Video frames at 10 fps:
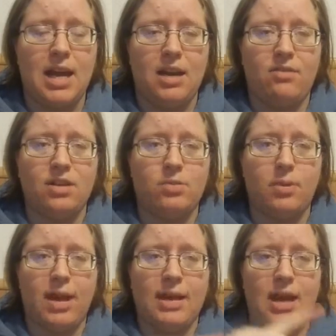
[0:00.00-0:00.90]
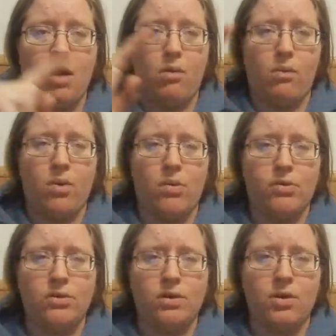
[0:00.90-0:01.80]
kind of explained how it
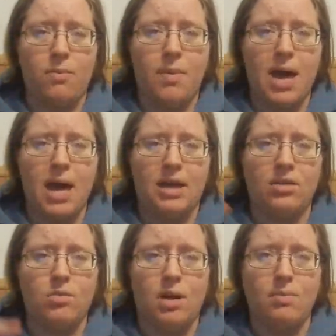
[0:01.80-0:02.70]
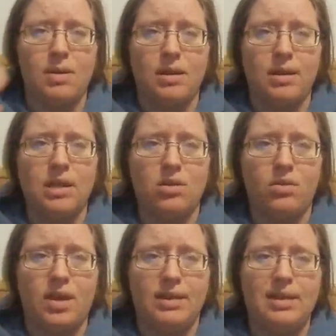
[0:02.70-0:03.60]
goes to the back, and there might be a gear
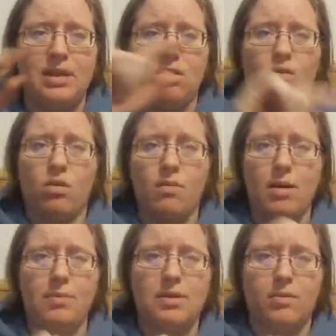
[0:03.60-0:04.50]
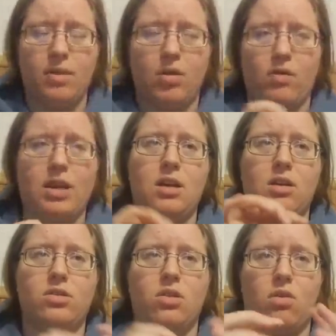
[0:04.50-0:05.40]
thing here, or it might be something over
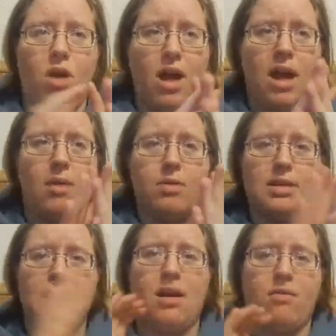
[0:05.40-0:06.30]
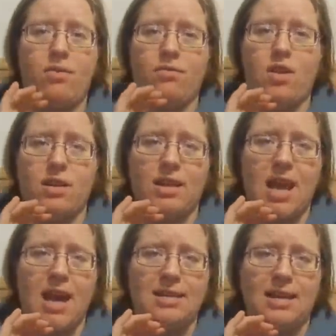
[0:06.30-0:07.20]
here. So I'm going to take off the front of the
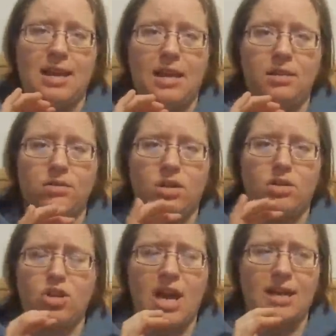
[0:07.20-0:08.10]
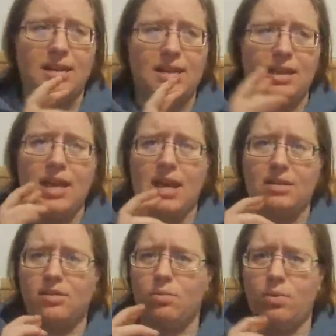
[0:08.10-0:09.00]
chassis, the
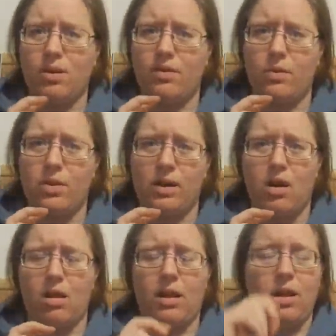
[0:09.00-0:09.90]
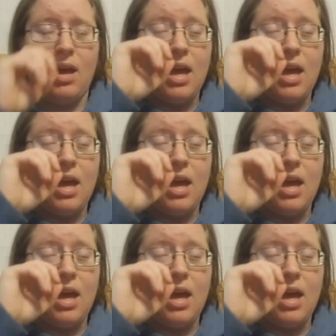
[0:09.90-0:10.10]
case, whatever you want to call it.